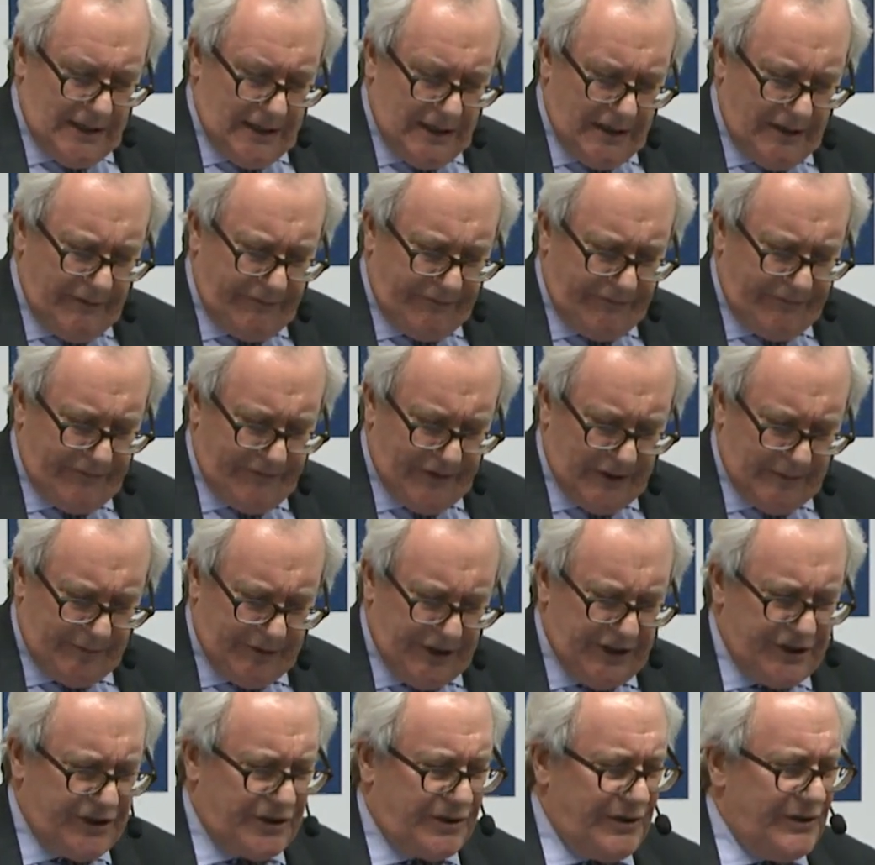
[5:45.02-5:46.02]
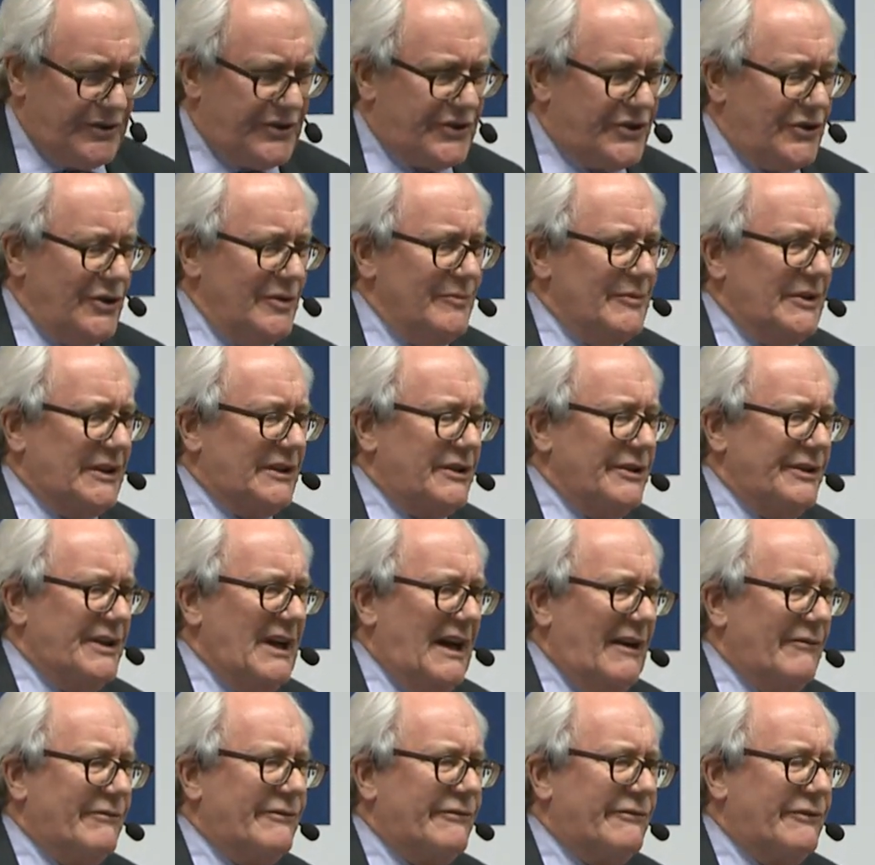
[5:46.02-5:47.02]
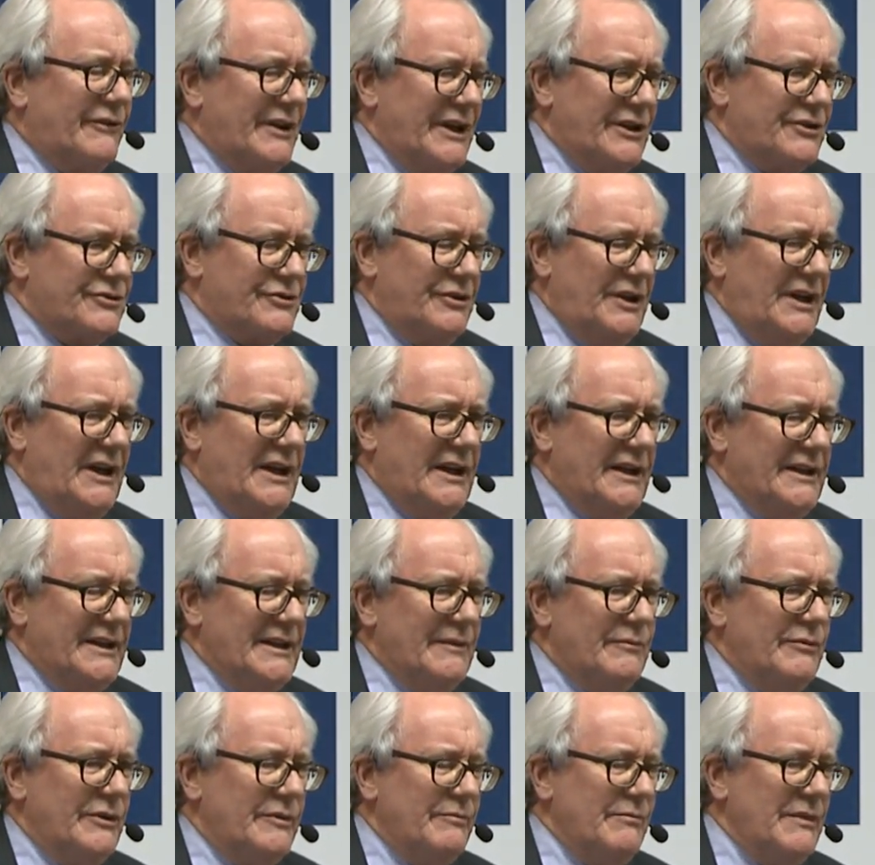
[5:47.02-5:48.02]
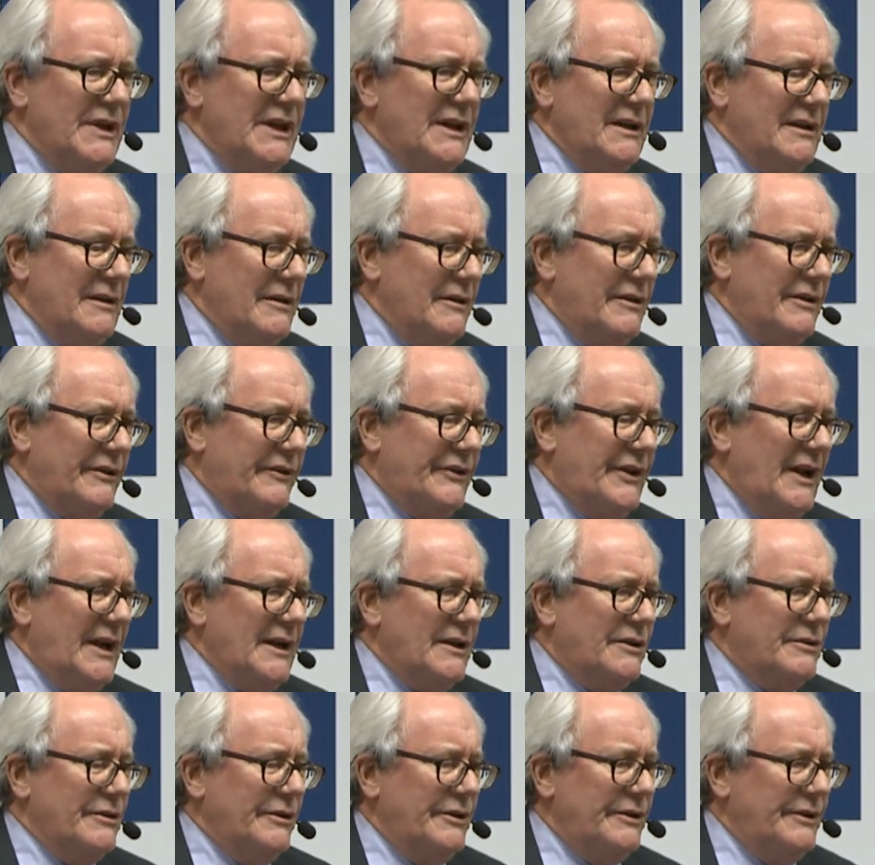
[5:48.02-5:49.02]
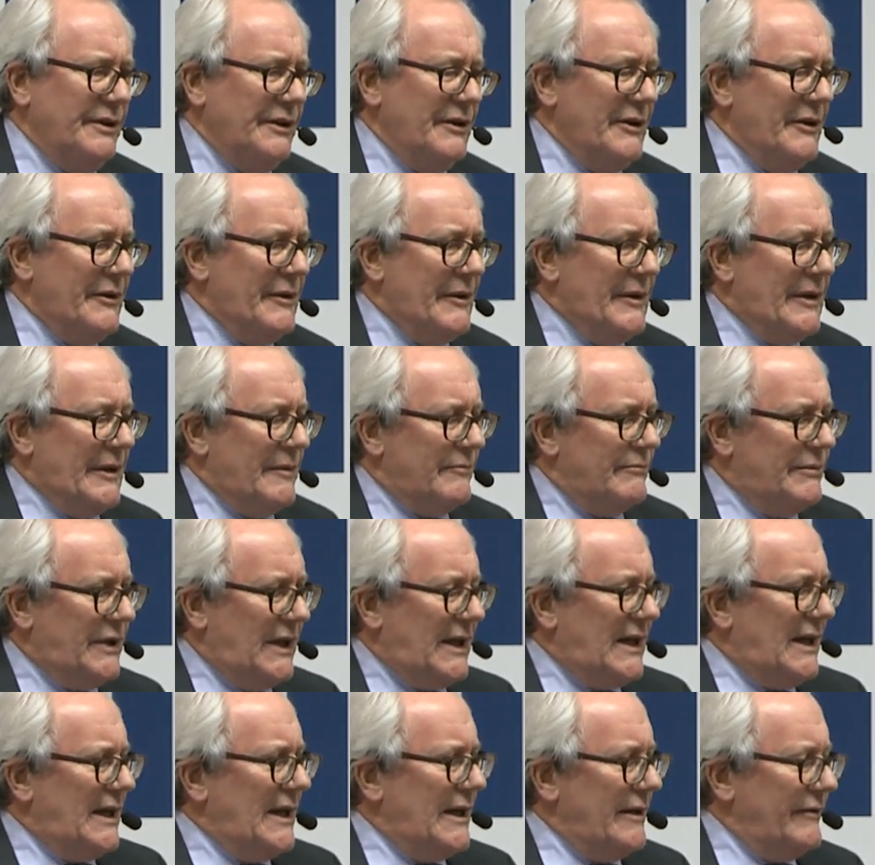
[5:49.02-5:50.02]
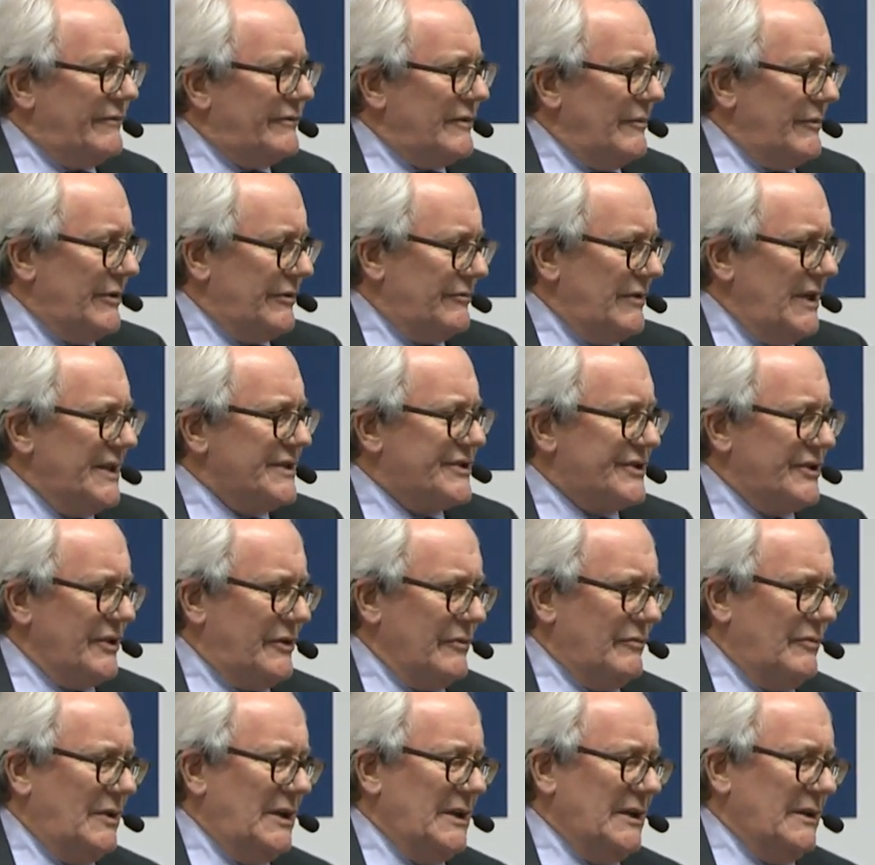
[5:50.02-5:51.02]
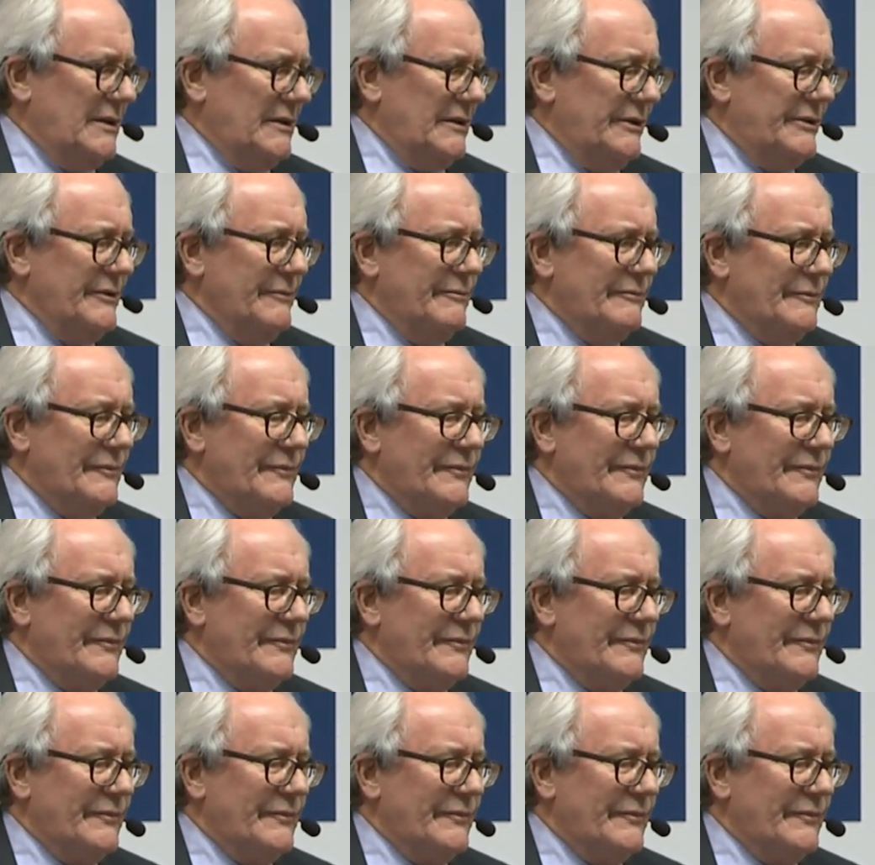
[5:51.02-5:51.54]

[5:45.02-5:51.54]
if the British consumer could have free trade, it would mean that they could buy from the rest of the world.